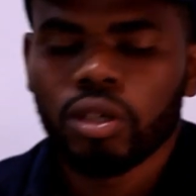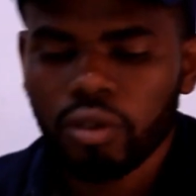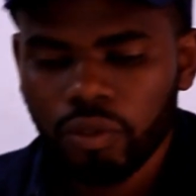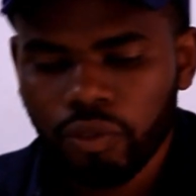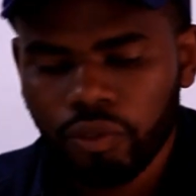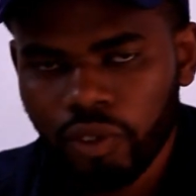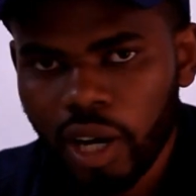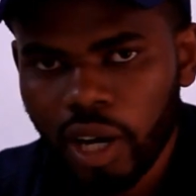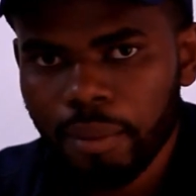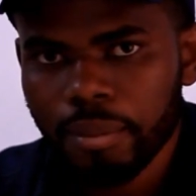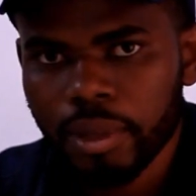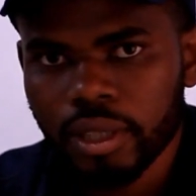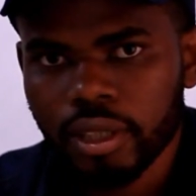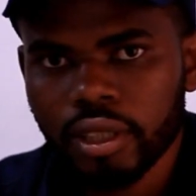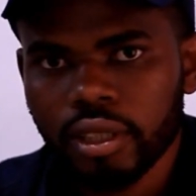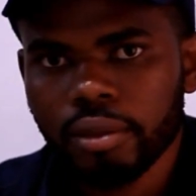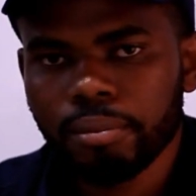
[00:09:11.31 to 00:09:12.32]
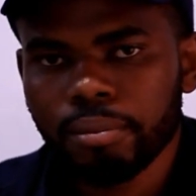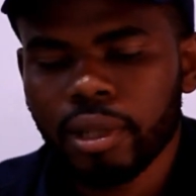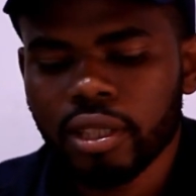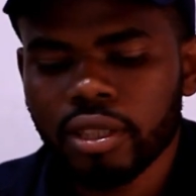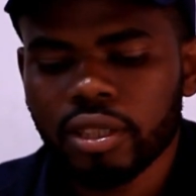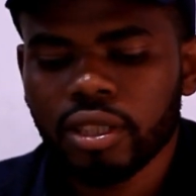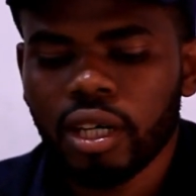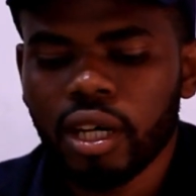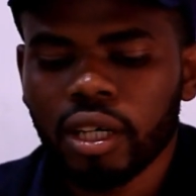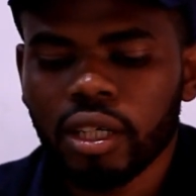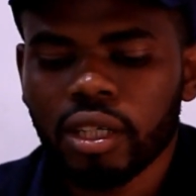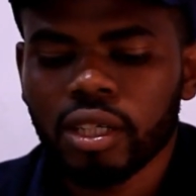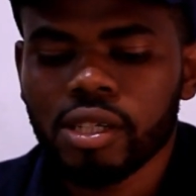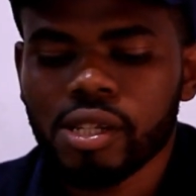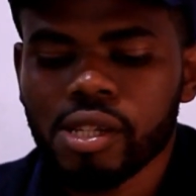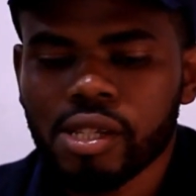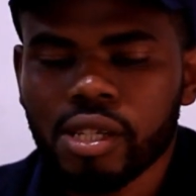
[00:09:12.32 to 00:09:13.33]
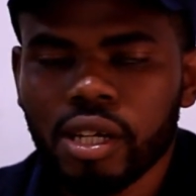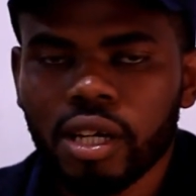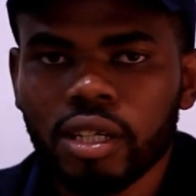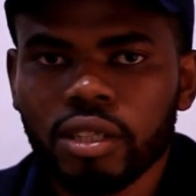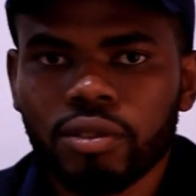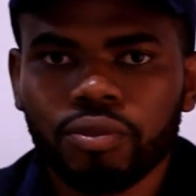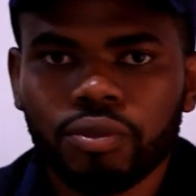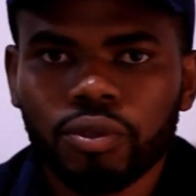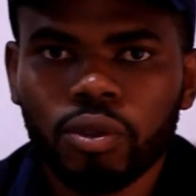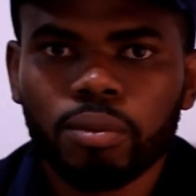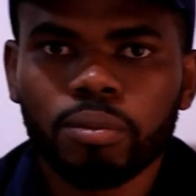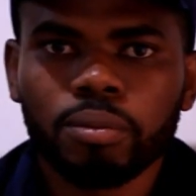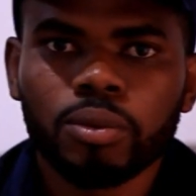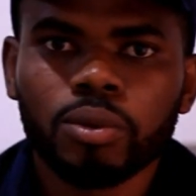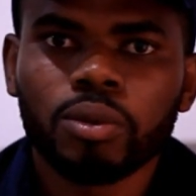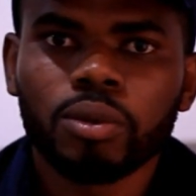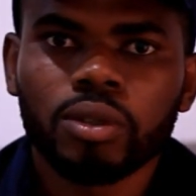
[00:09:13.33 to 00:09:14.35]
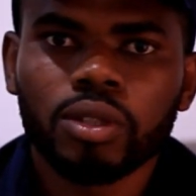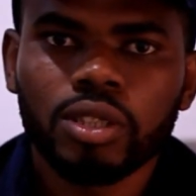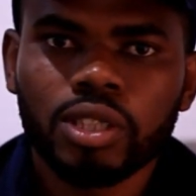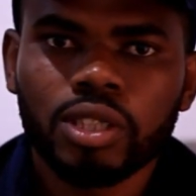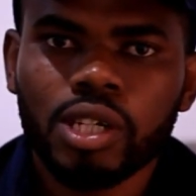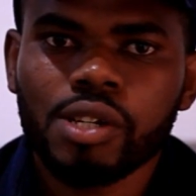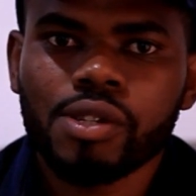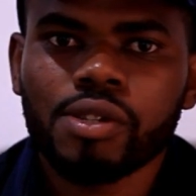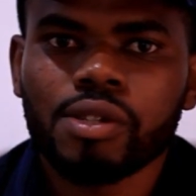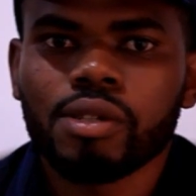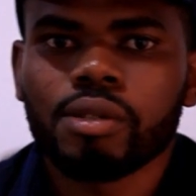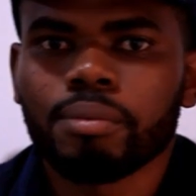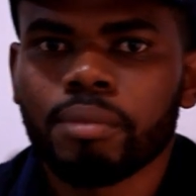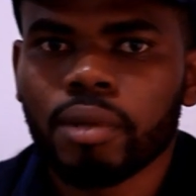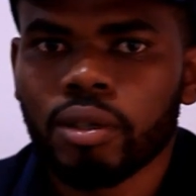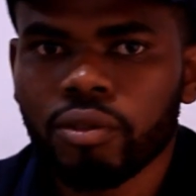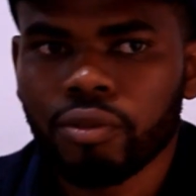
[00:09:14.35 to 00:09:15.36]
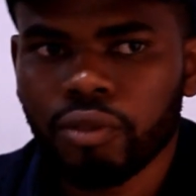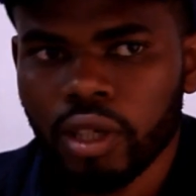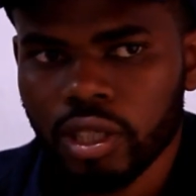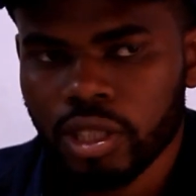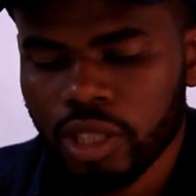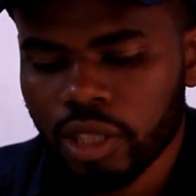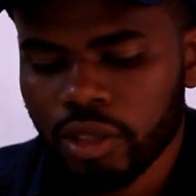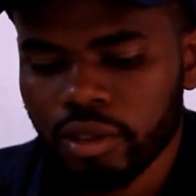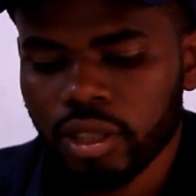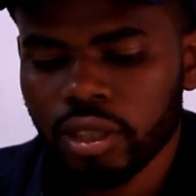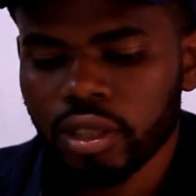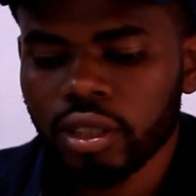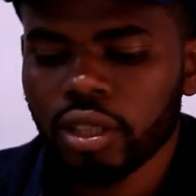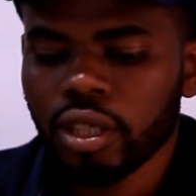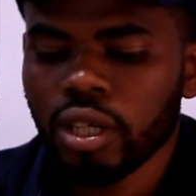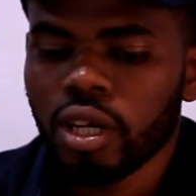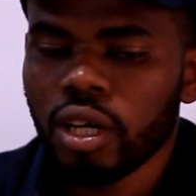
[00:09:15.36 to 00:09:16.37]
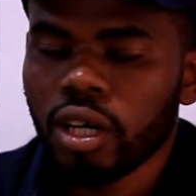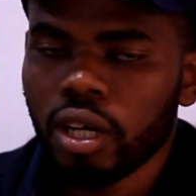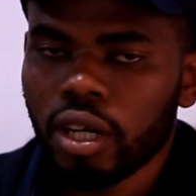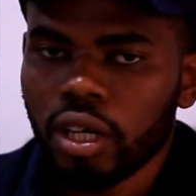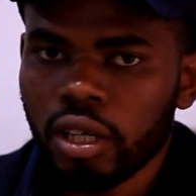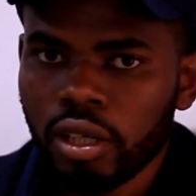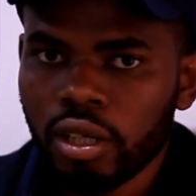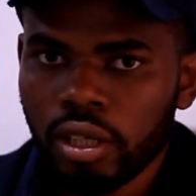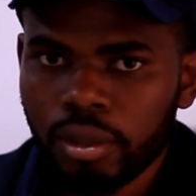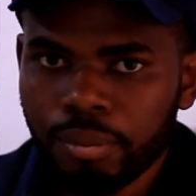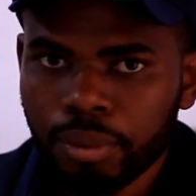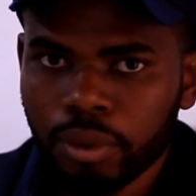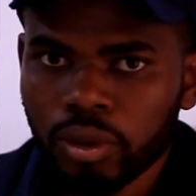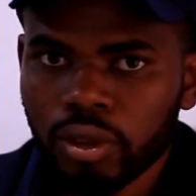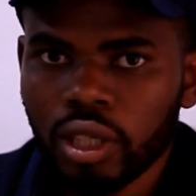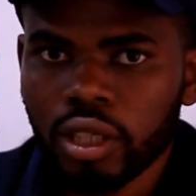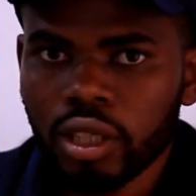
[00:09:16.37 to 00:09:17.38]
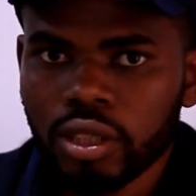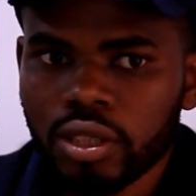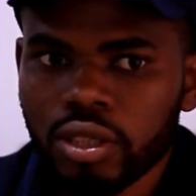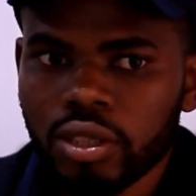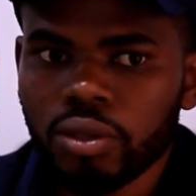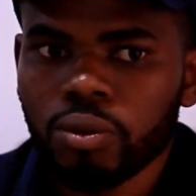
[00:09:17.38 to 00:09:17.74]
farming, but I can start from just manufacturing a product